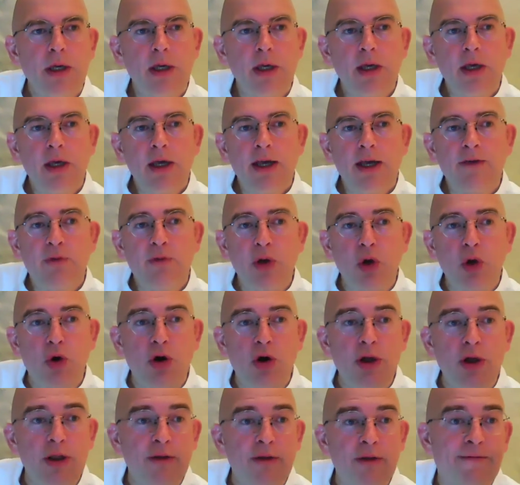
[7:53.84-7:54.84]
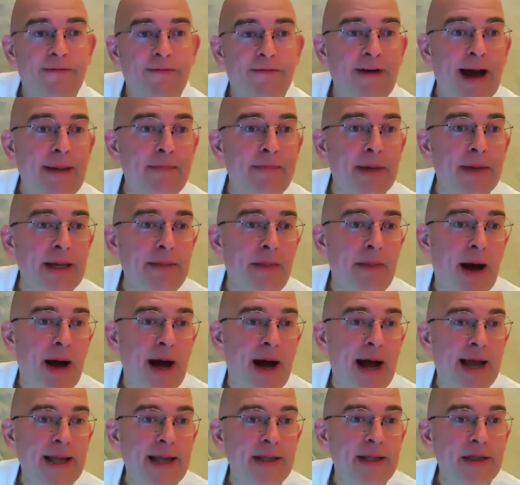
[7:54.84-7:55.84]
If we look at the family
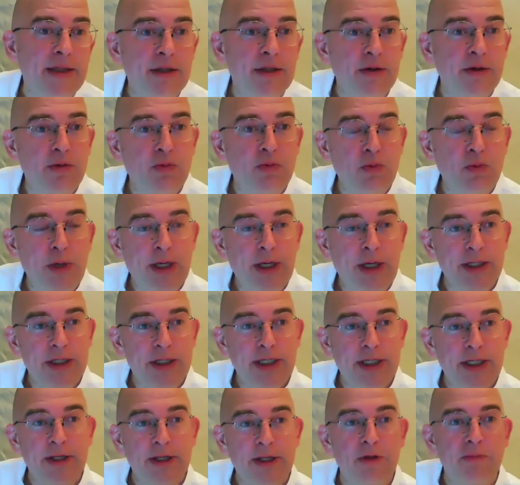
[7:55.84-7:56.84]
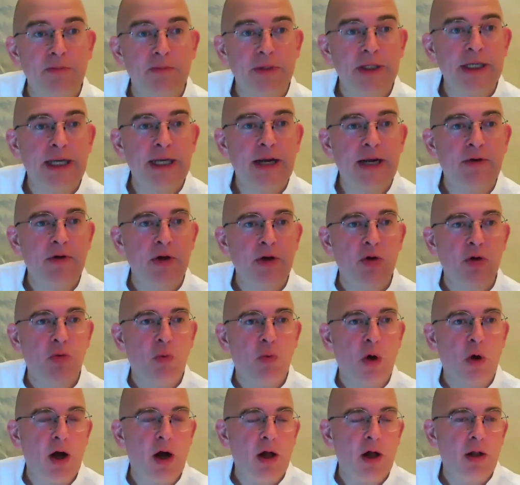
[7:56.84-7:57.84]
mind and we consider the material
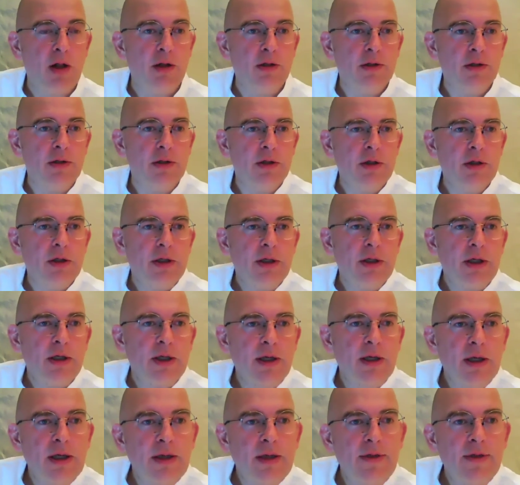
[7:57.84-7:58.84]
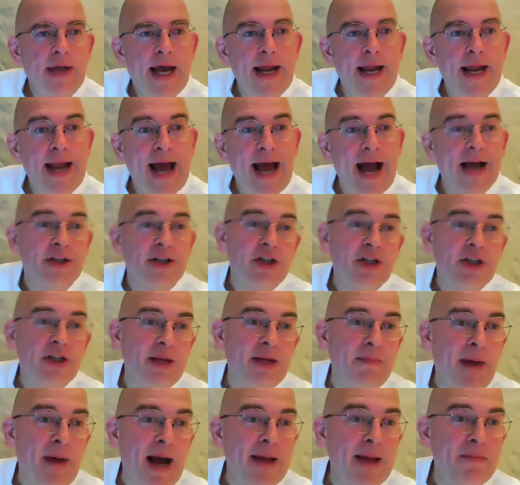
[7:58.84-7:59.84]
world, then actually
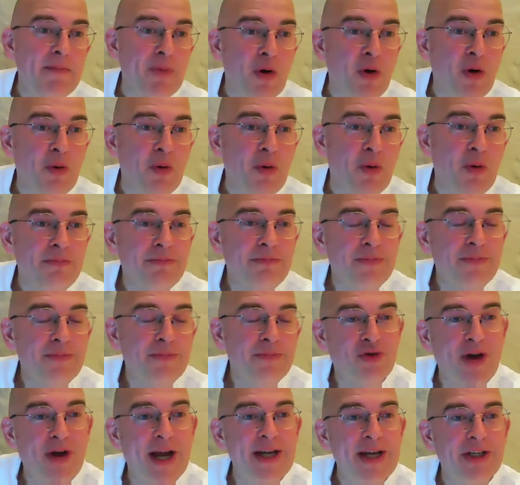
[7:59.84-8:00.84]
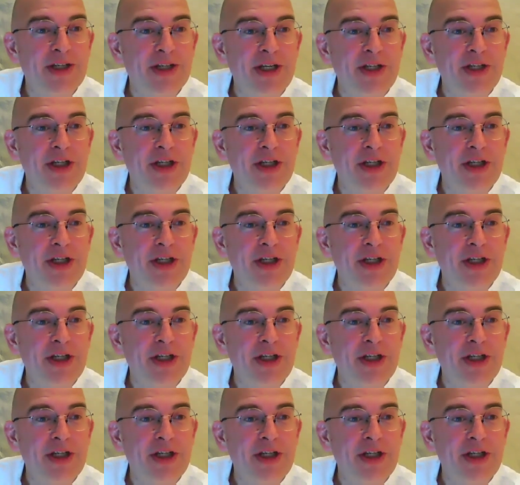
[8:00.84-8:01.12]
my mum, strangely, she